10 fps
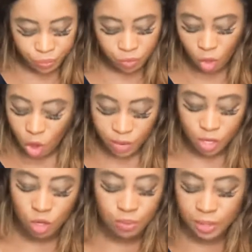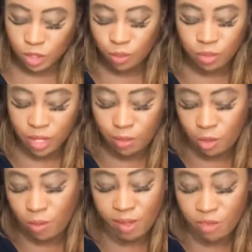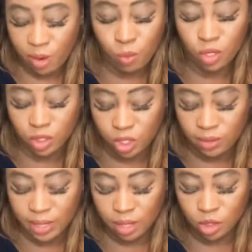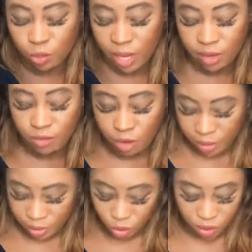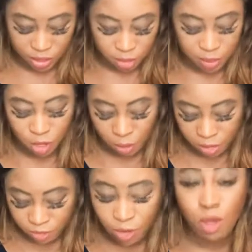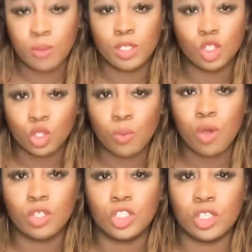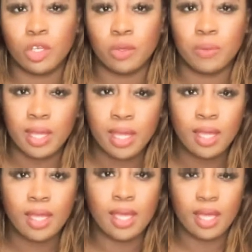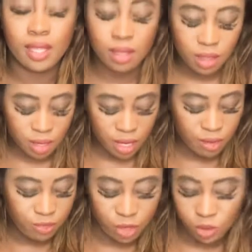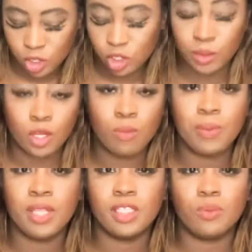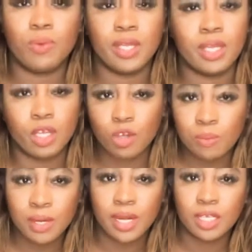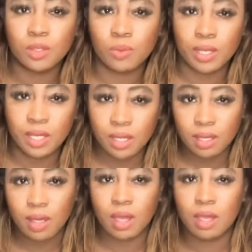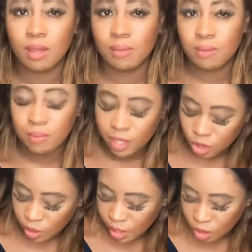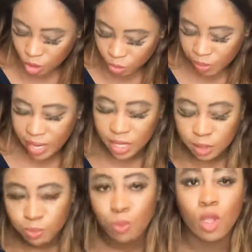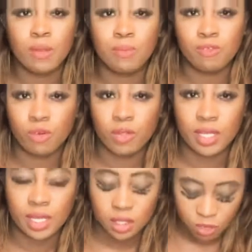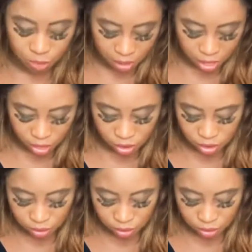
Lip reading: Or it could be whoever it was that you sailed away from is going to be coming forward towards you in the near future. So it could be this week, it could be next week, it could be any point before the end of March.